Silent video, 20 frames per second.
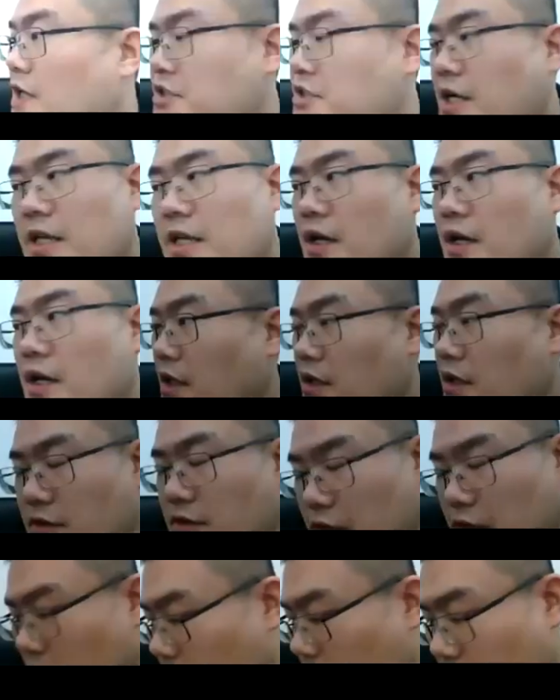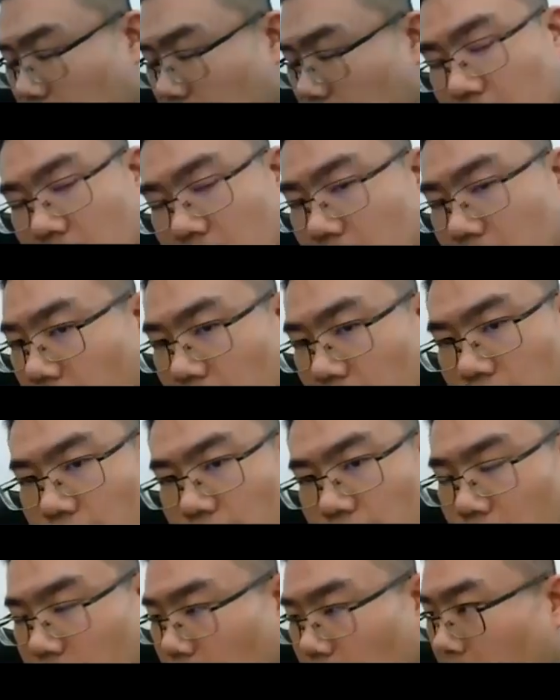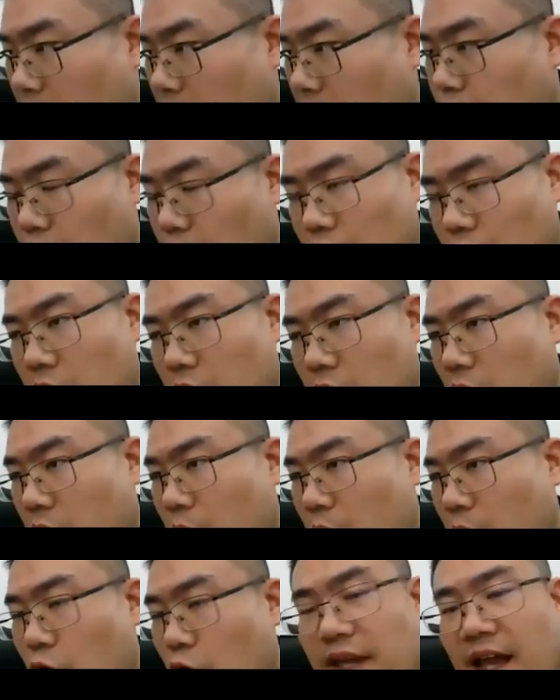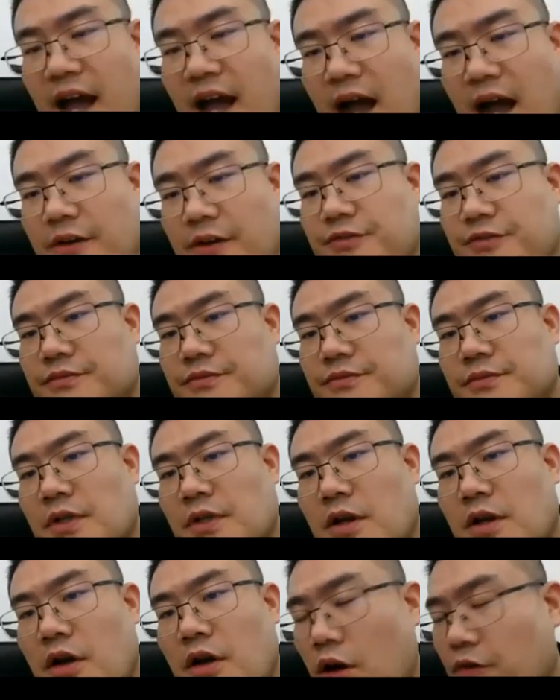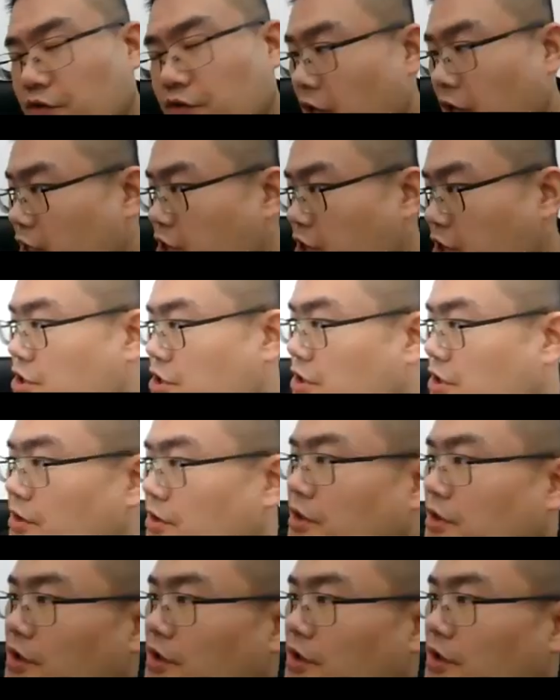China is like for more than half of the Asia